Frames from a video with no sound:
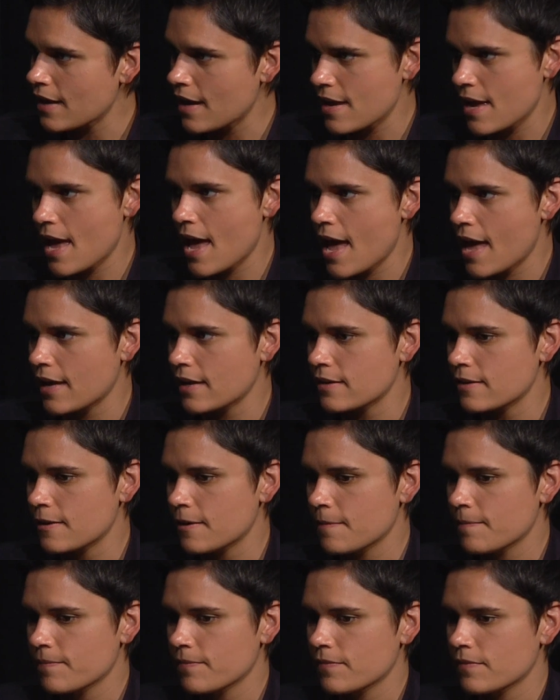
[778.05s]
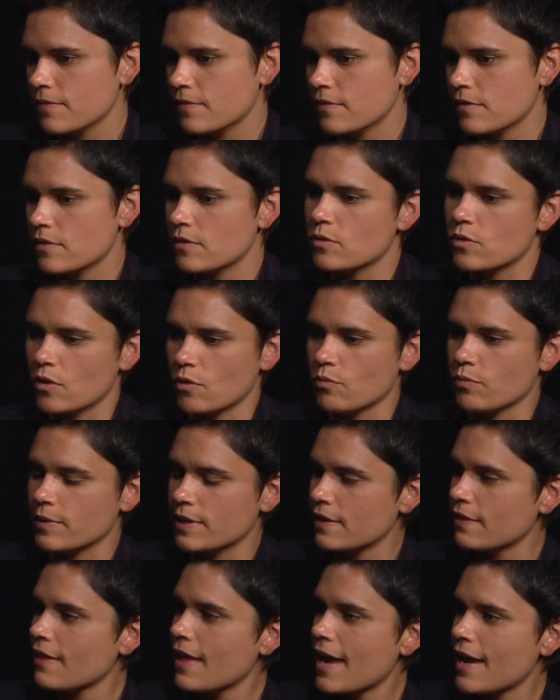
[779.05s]
I had the
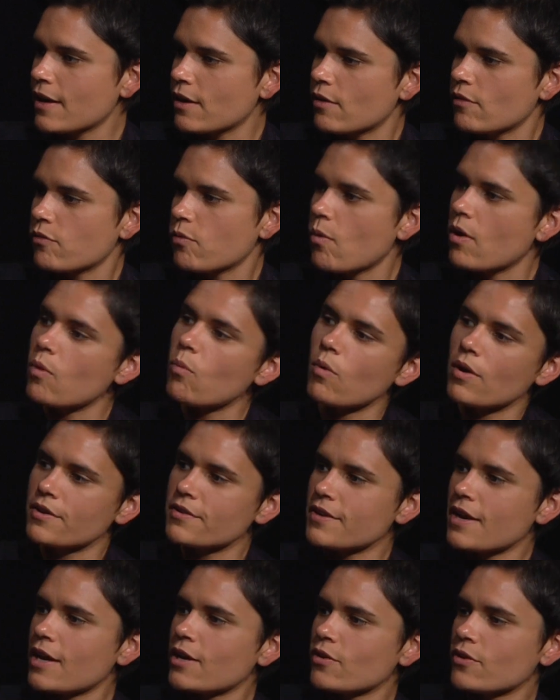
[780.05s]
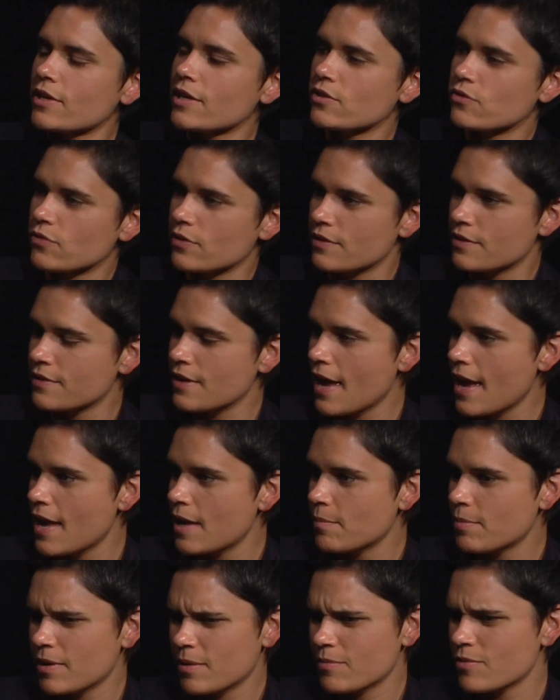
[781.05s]
relay of what one diary entry
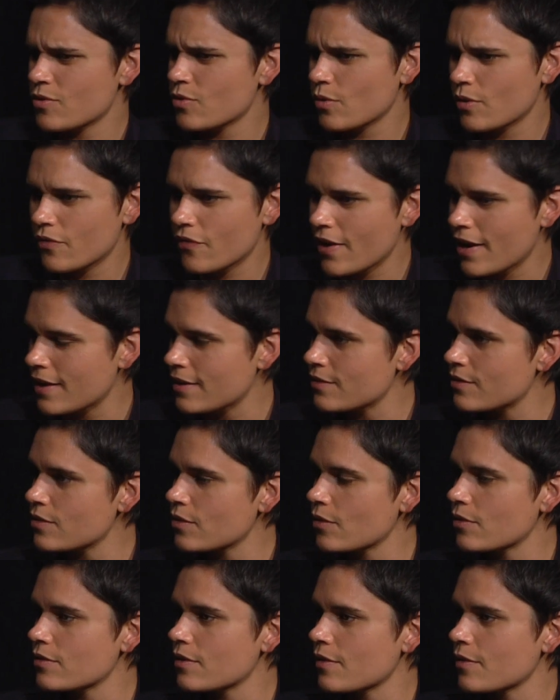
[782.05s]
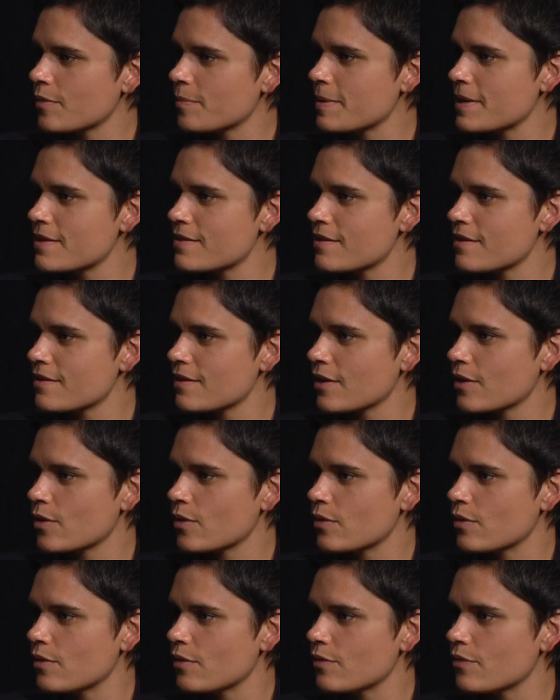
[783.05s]
said, but I'm sure if I had certain other pieces, I
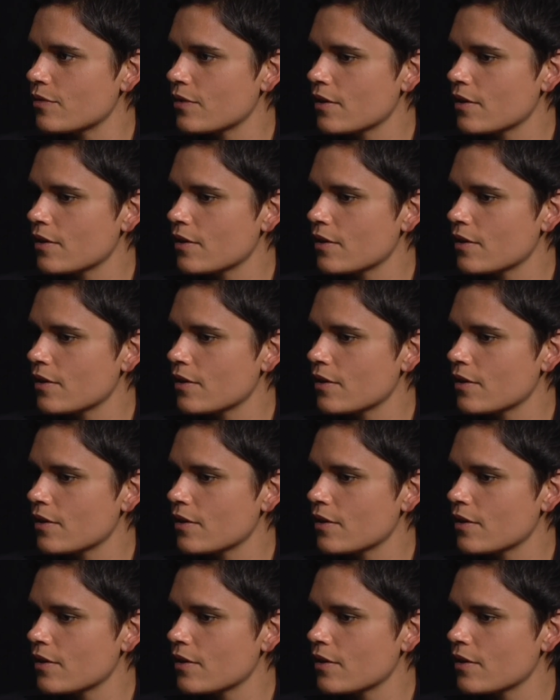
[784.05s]
could have